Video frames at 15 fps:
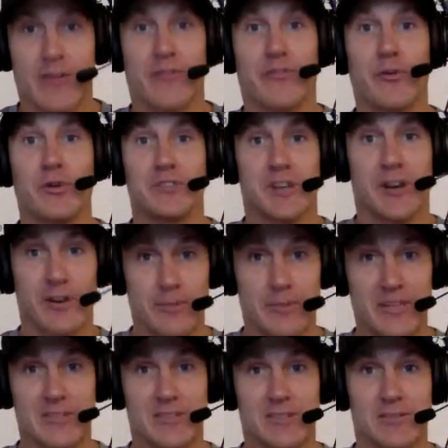for
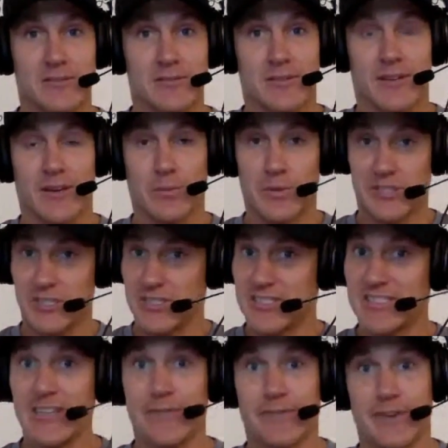tournaments, which is
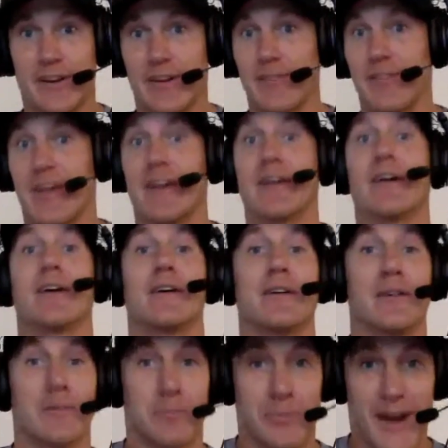different than
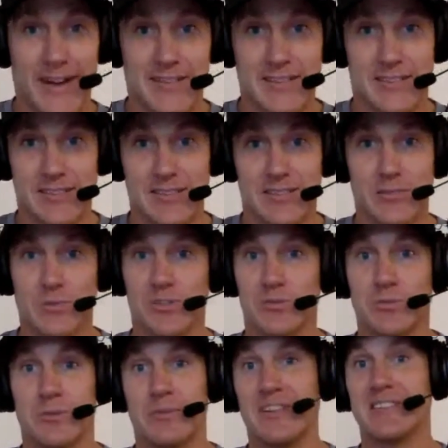practices,
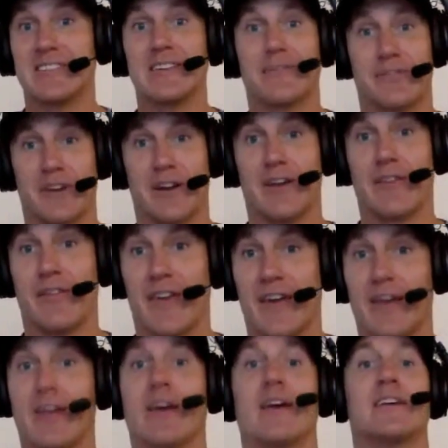which would be different
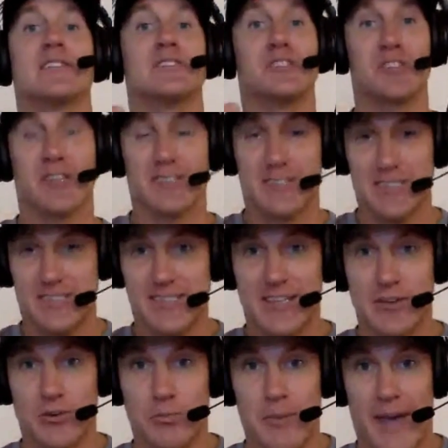than just a
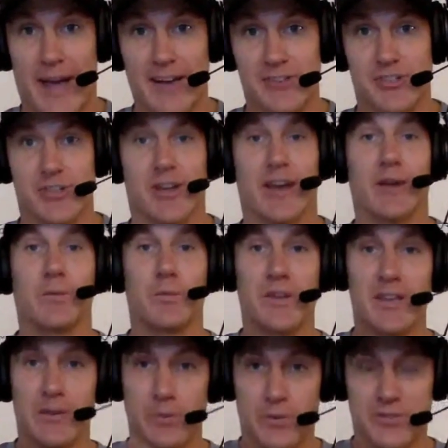single match. And
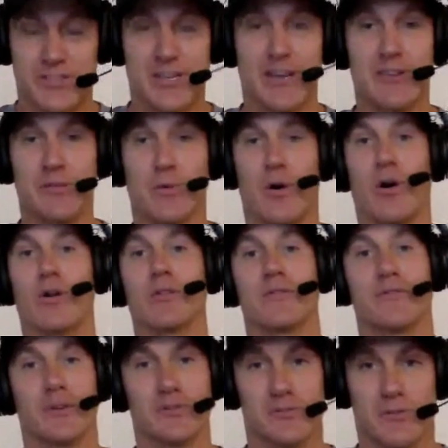we will send you all
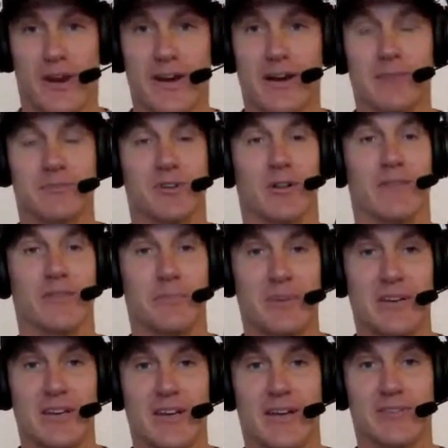of those write-ups, all of the
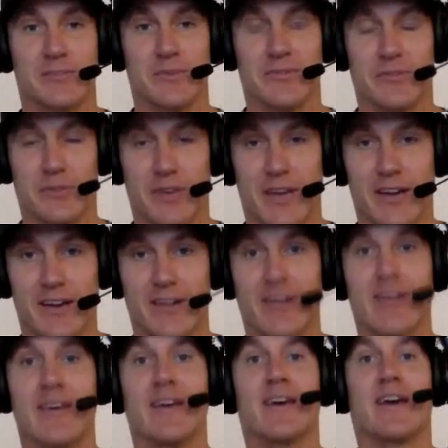PDFs we've
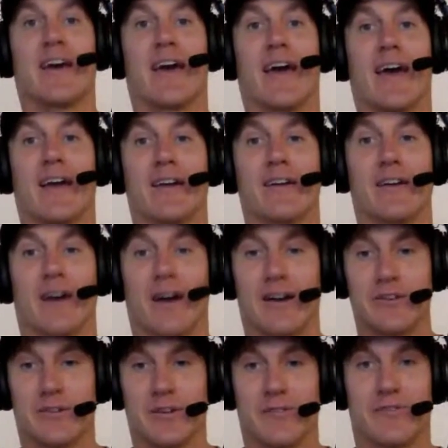created, and
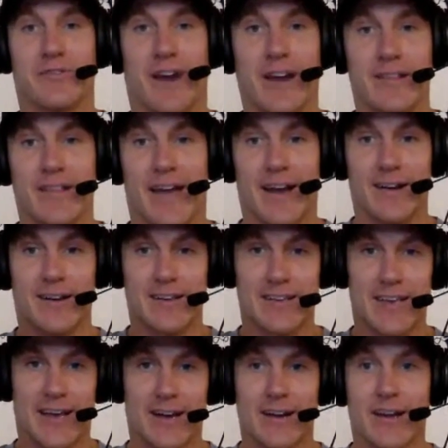you can find that
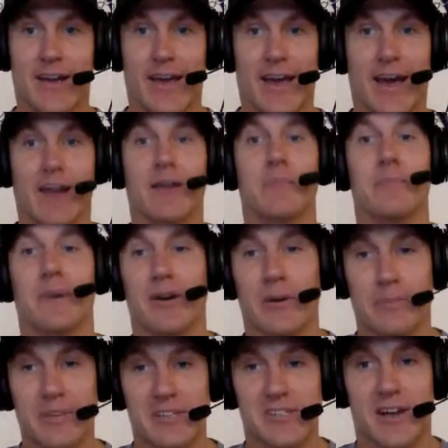again at
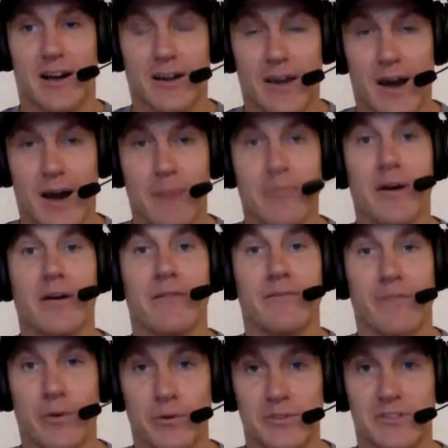
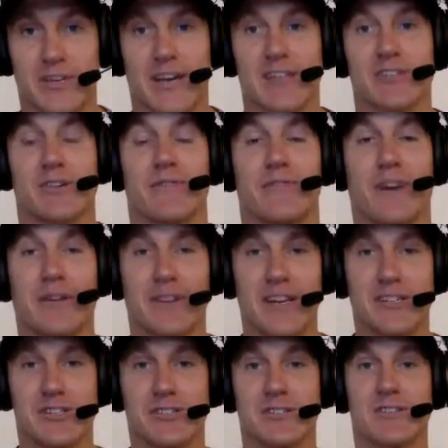
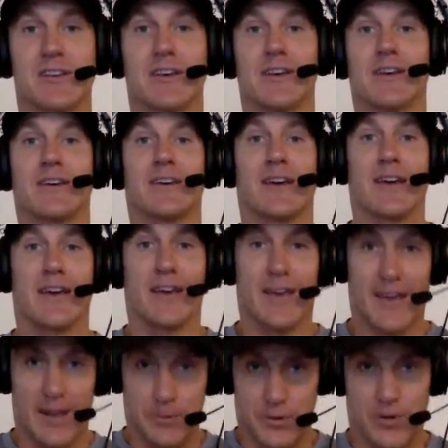betterbeach.com/foundations.
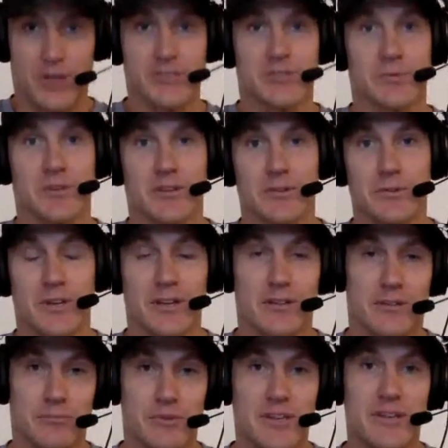And we're also including
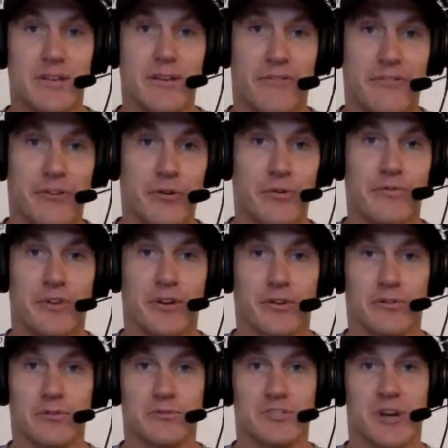3 full
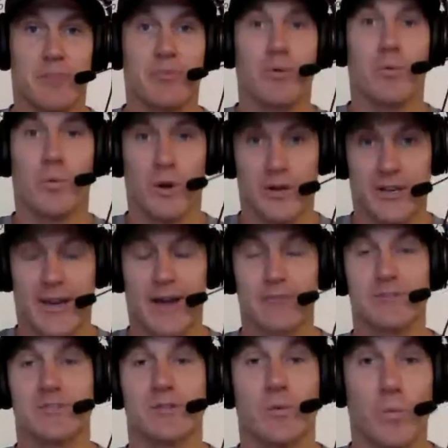vertical jump
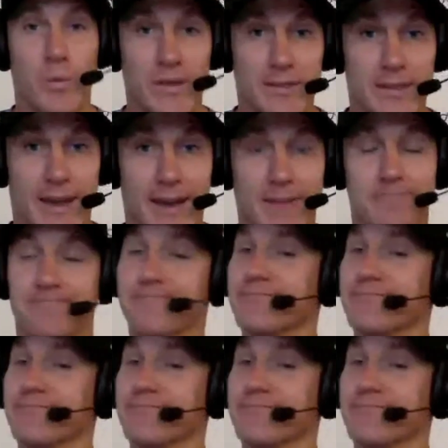workouts with that.